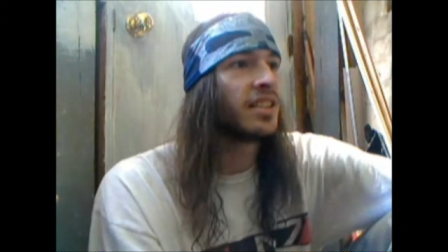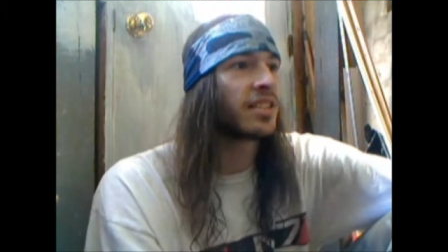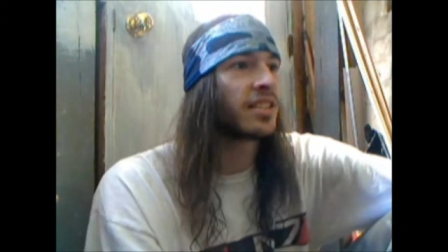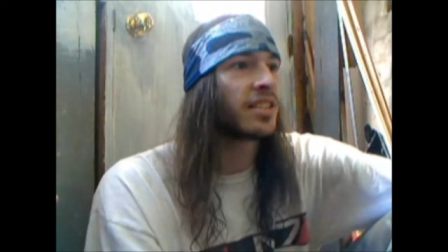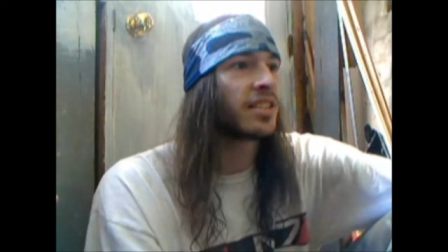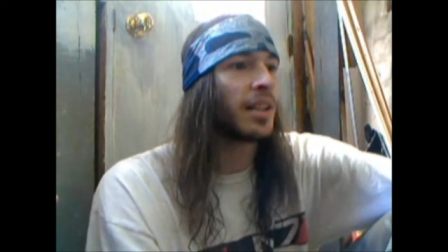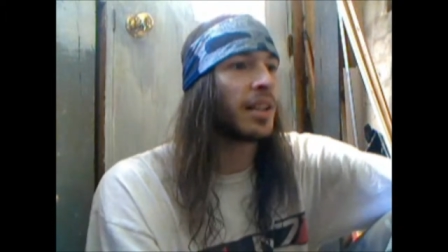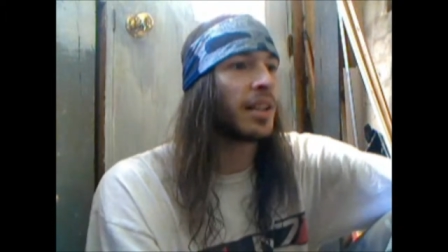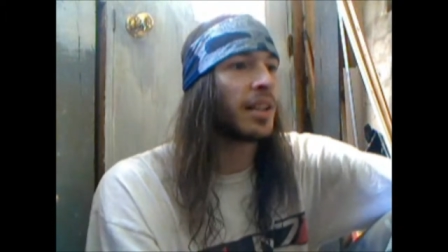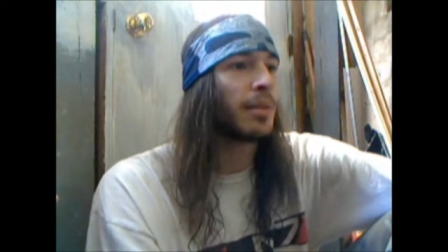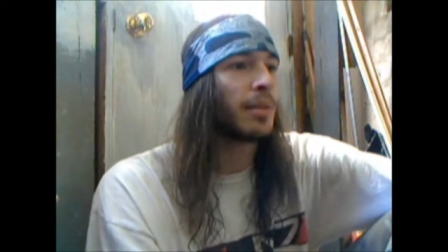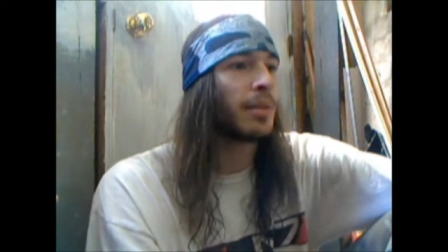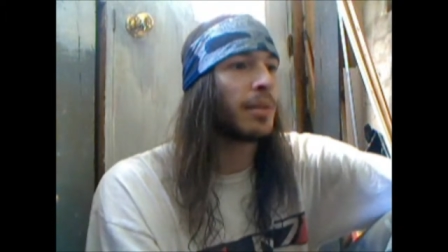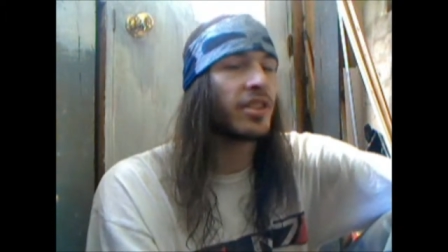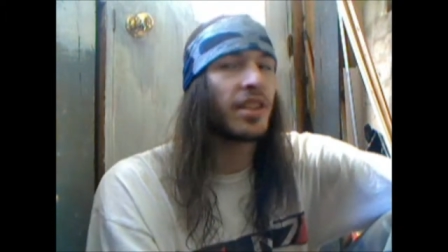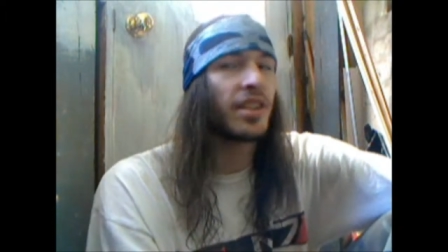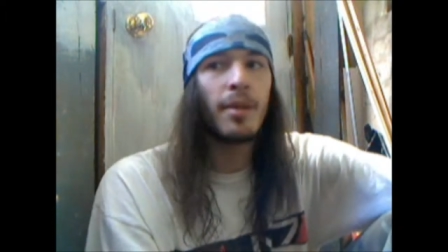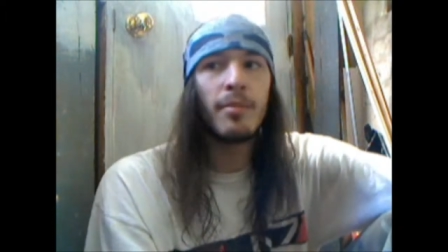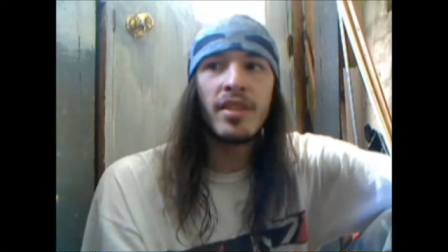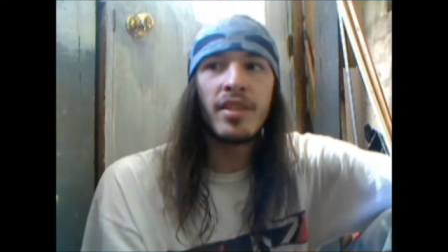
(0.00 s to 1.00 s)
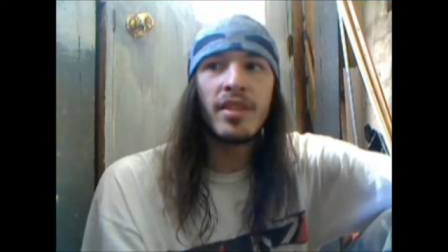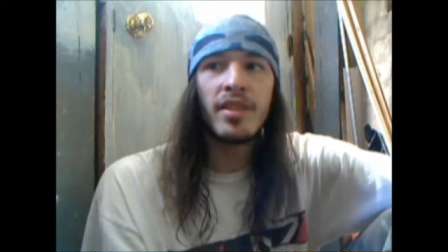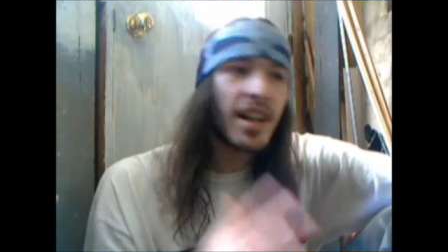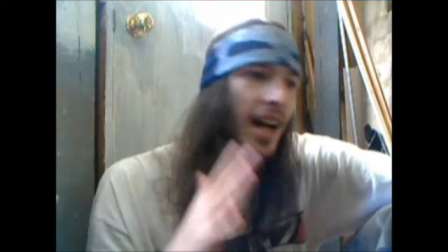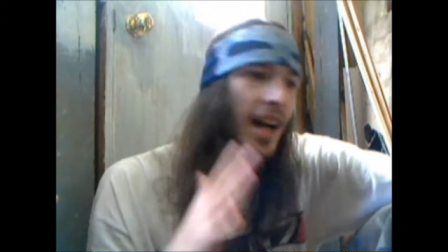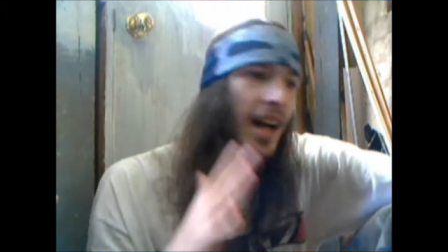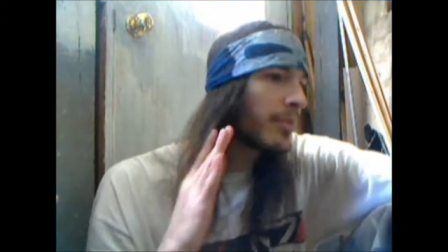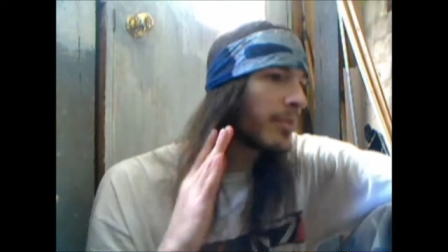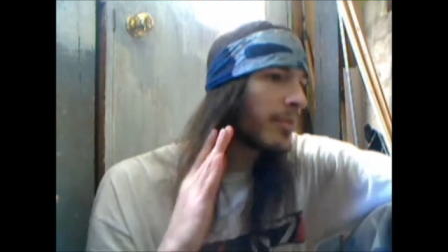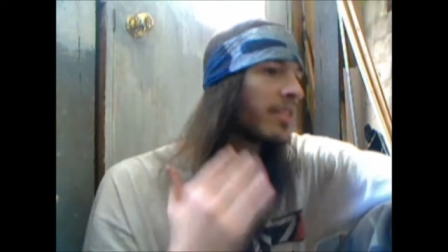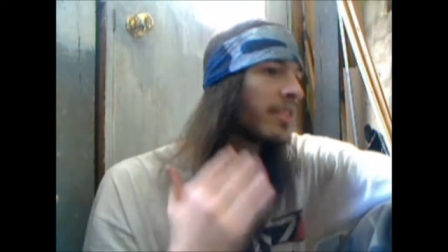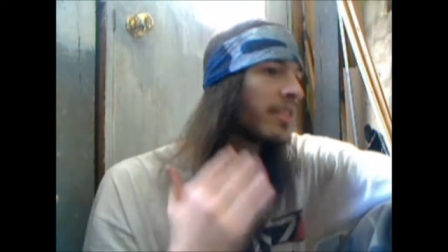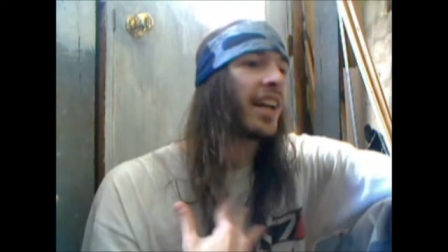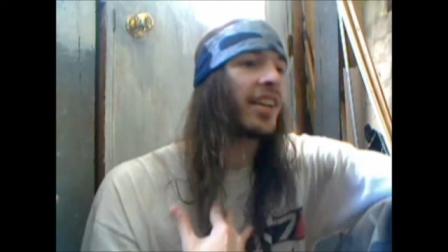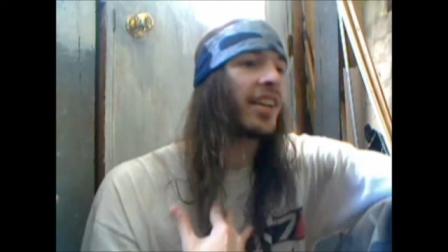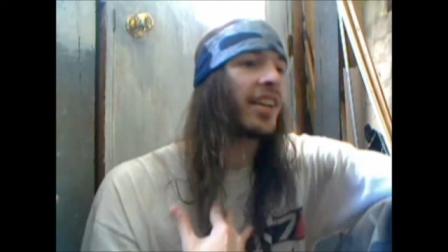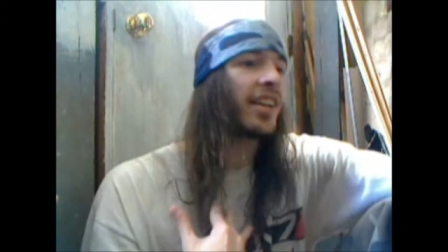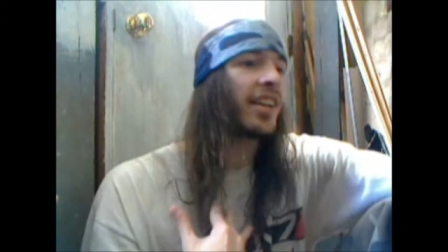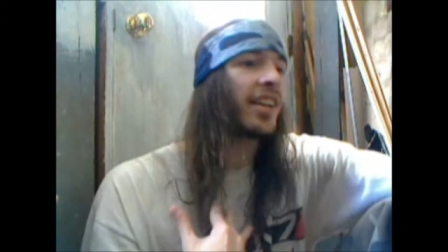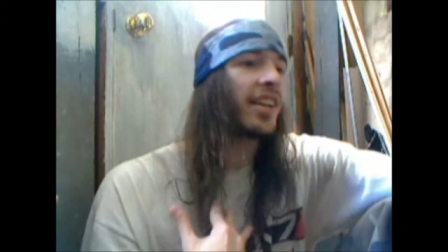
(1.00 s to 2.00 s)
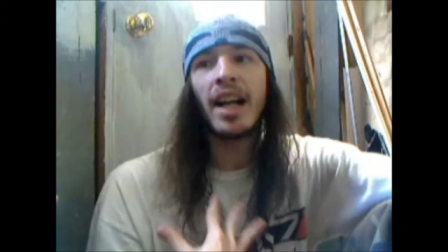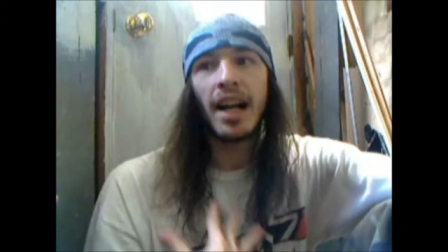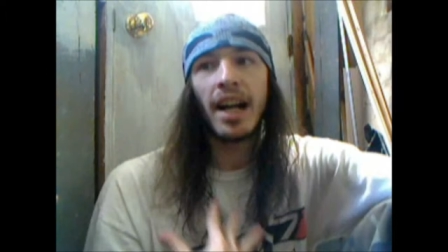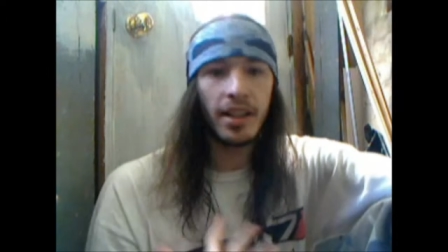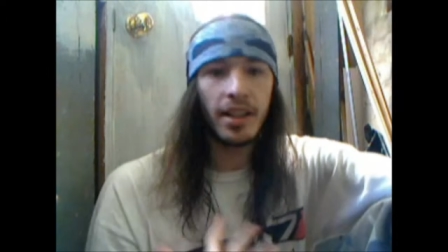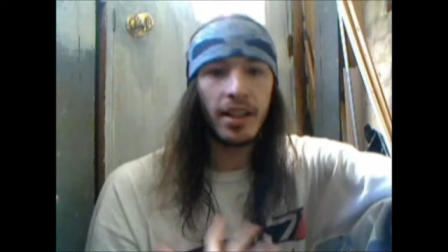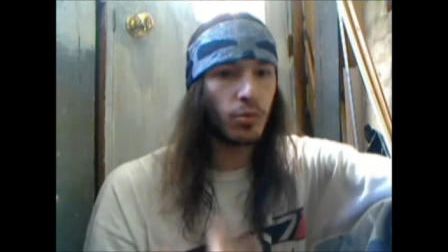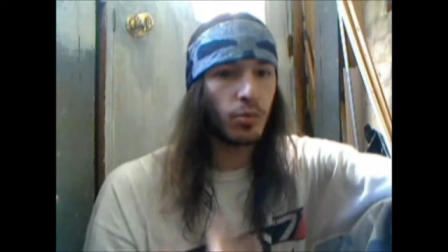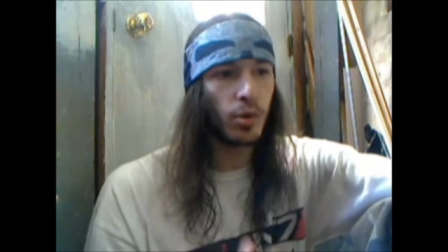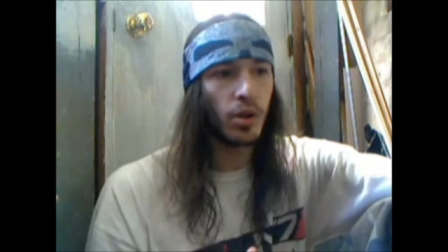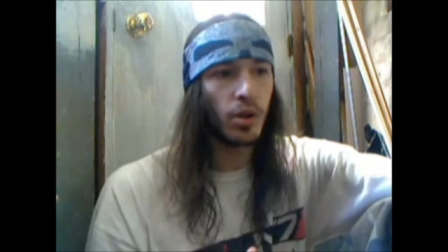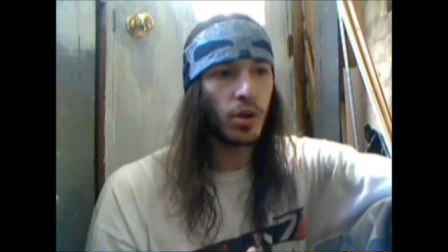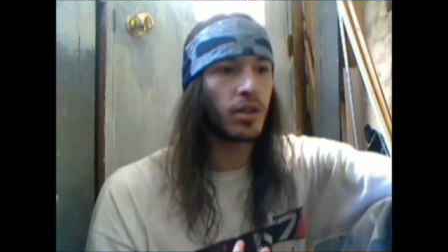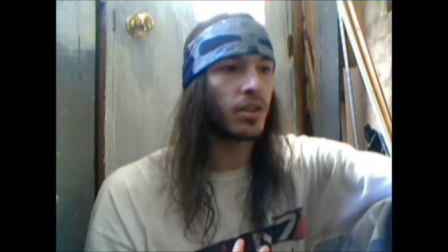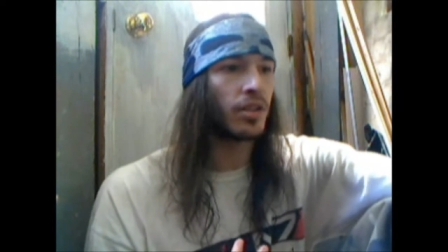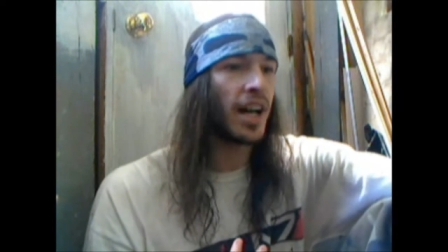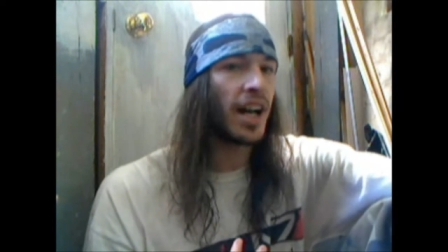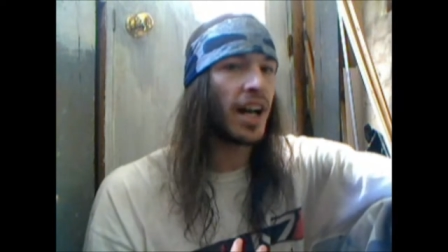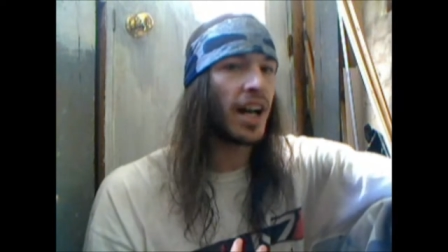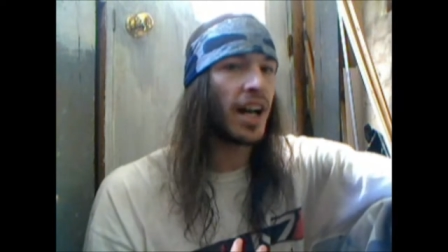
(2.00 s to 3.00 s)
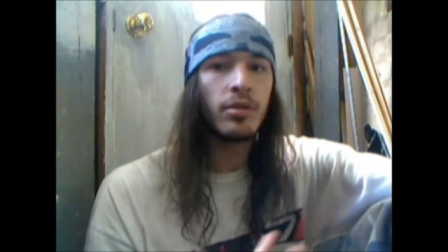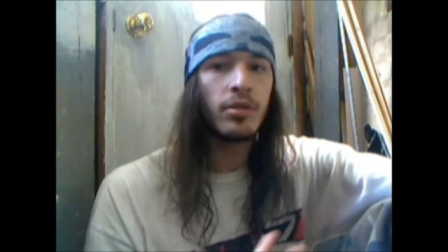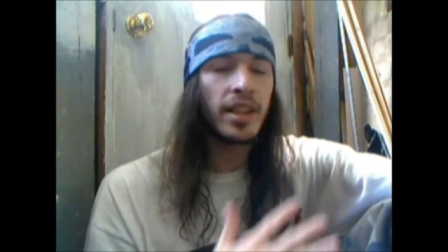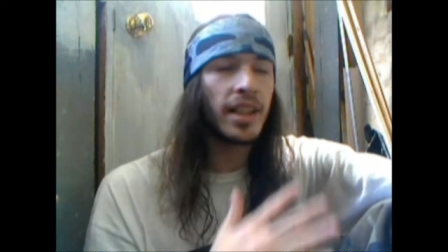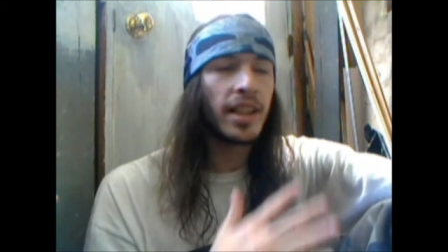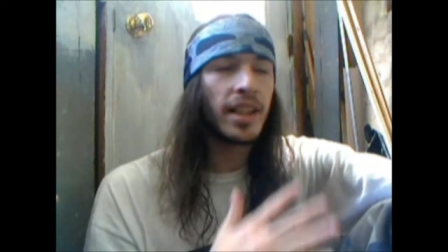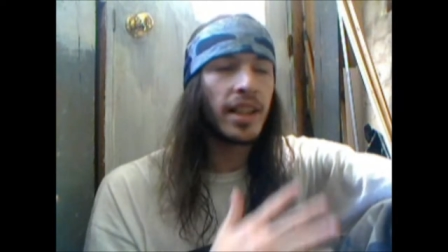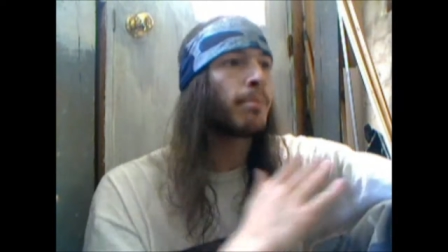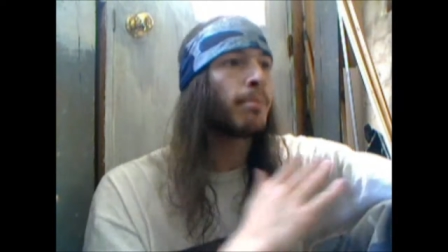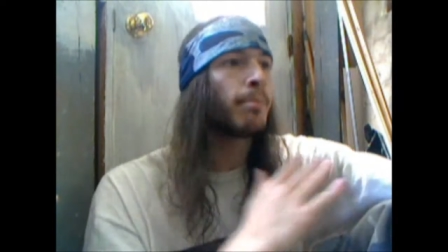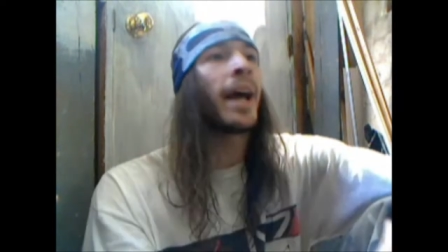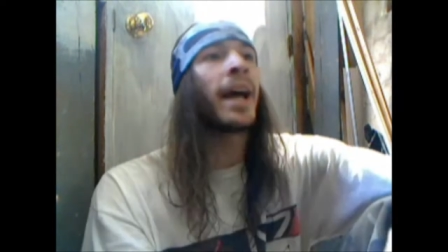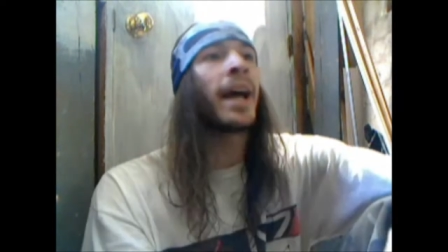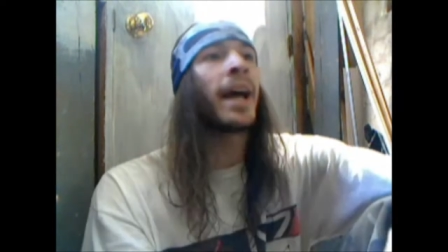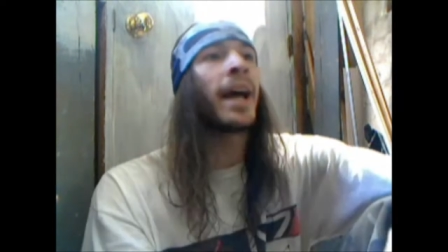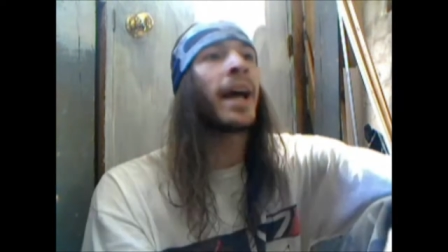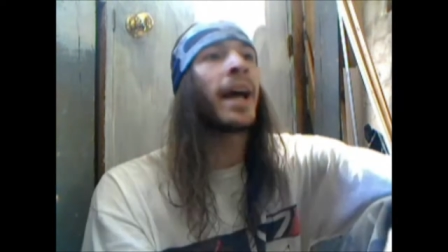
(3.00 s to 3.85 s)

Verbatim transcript: Cause I'm I'm not I'm the nicest guy in the world. I don't get mad.